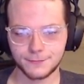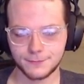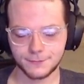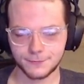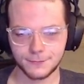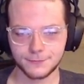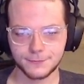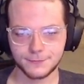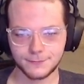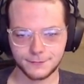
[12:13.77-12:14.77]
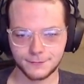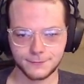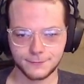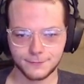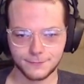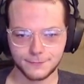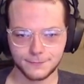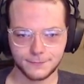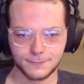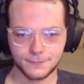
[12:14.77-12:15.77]

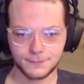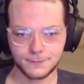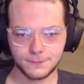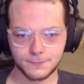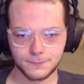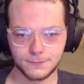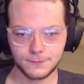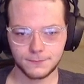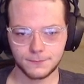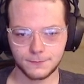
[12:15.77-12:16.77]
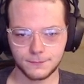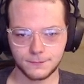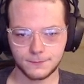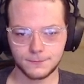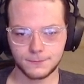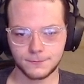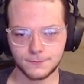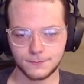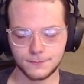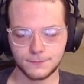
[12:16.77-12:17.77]

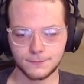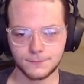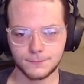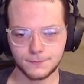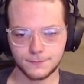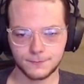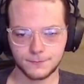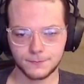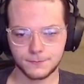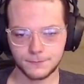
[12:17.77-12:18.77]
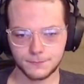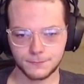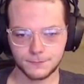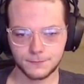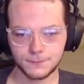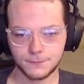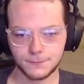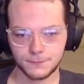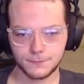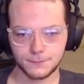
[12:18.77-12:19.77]
(silent)